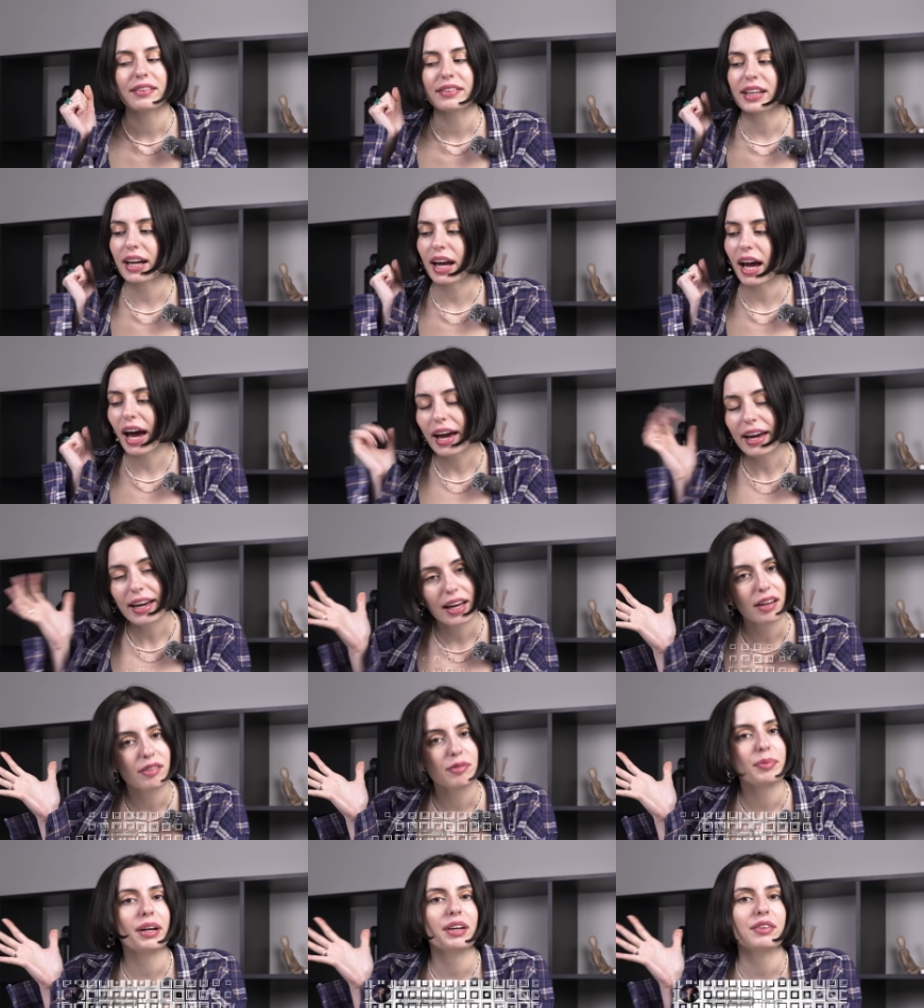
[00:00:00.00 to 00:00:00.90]
that I
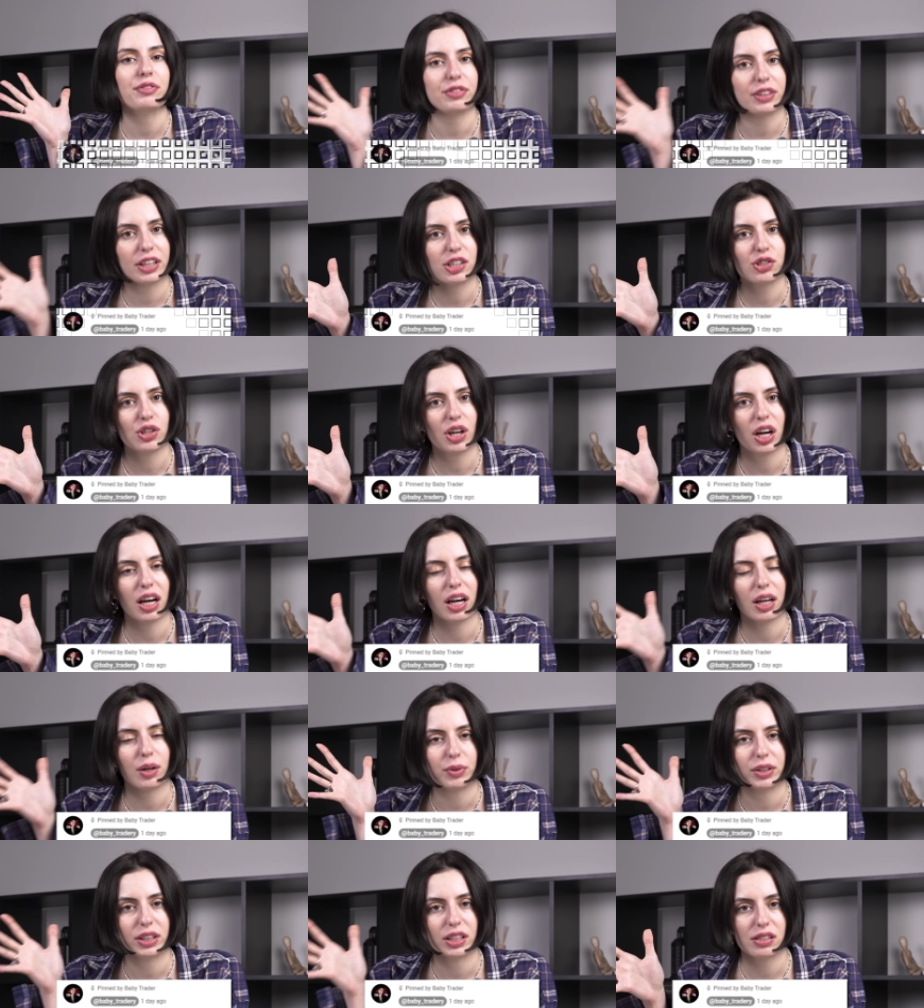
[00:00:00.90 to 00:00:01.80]
have my free
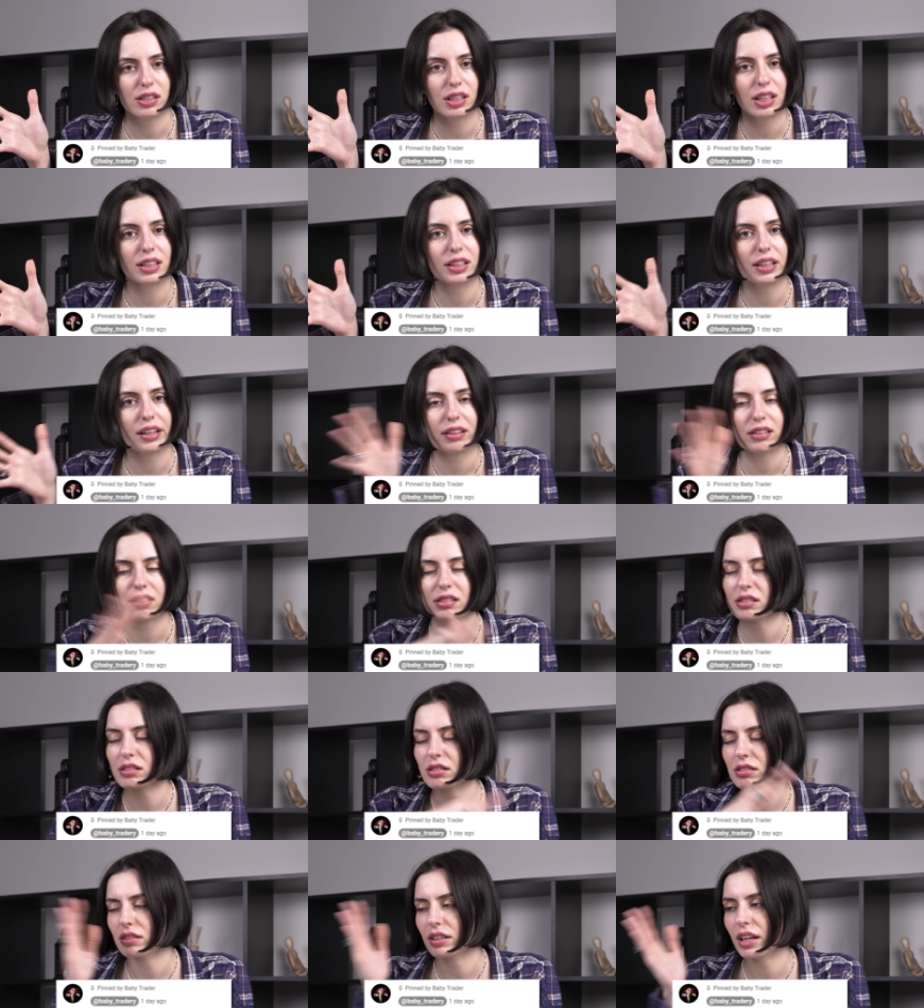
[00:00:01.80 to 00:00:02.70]
chart with the
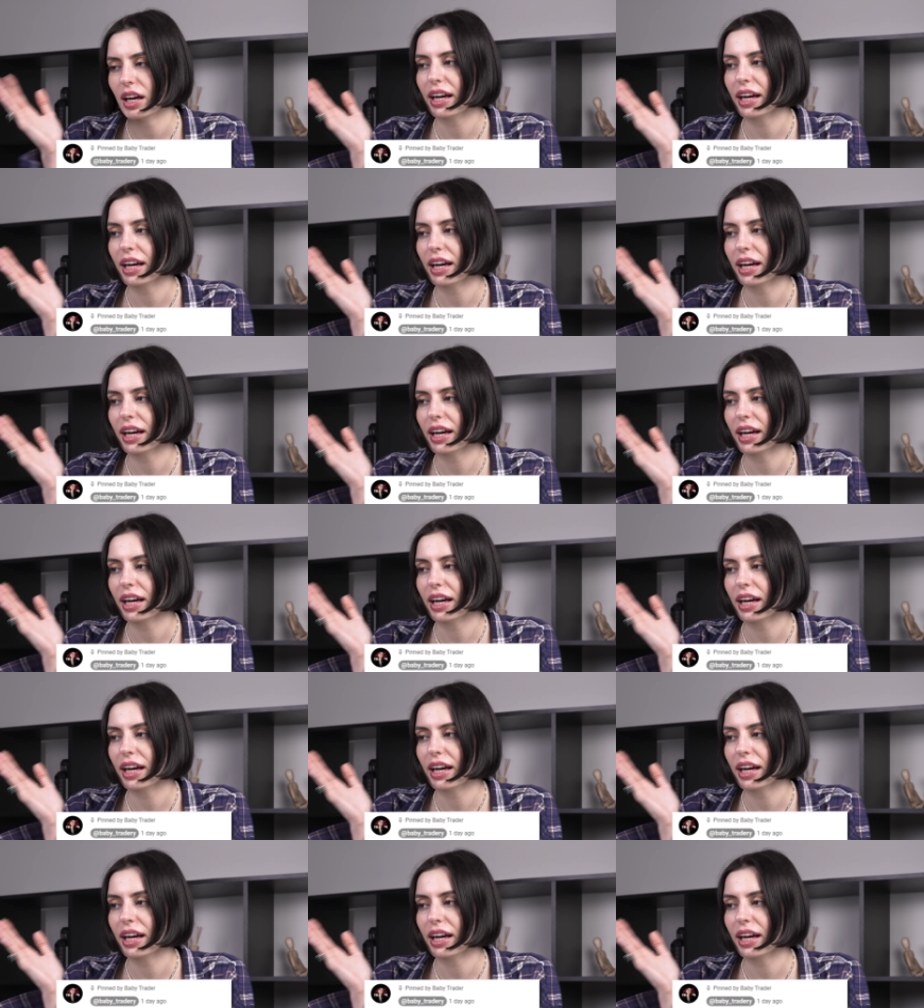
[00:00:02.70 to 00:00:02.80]
signals.